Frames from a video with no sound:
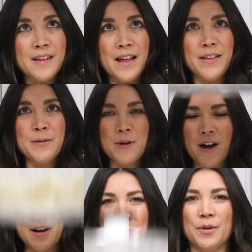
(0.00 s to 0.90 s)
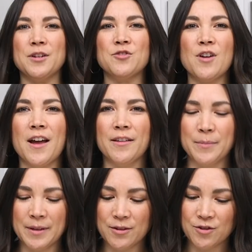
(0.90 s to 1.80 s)
I think we got it pretty dry. I
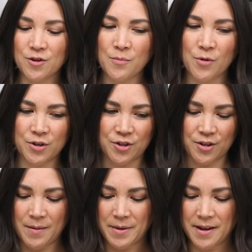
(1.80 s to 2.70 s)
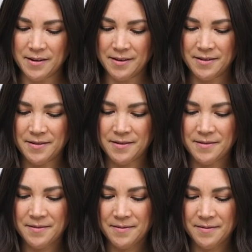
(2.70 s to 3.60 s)
mean, there's no moisture coming out of this.
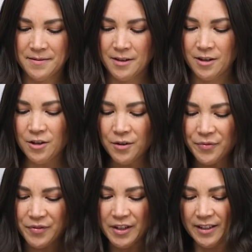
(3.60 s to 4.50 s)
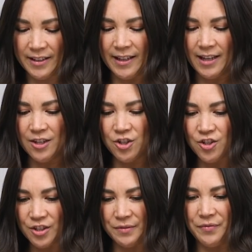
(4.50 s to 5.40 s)
You'll feel it, like it should
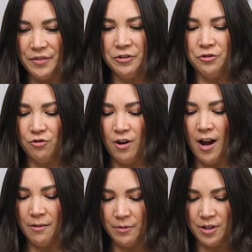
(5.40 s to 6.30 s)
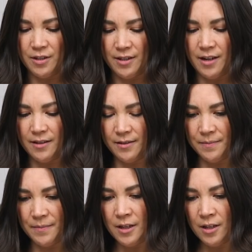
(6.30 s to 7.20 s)
just feel dry, which it does.
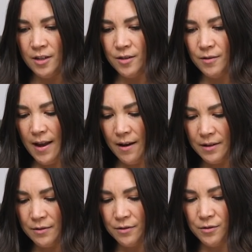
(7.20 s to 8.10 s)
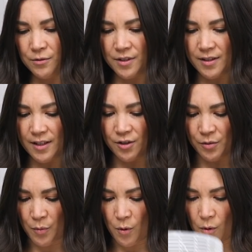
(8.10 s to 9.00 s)
So now either use this as
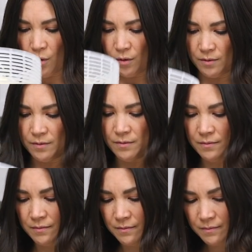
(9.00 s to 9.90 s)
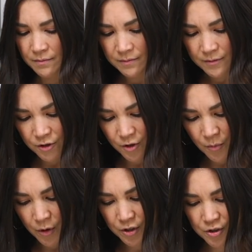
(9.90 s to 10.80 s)
your bowl. There's no
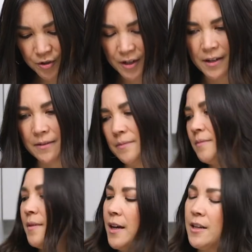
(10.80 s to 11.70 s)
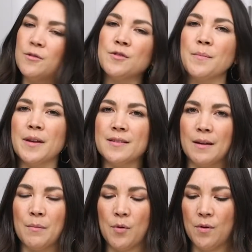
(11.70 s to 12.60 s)
moisture in it. I'm gonna use a
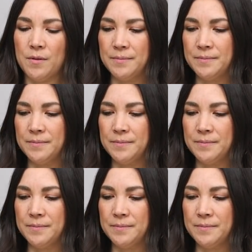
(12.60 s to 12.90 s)
mixing bowl.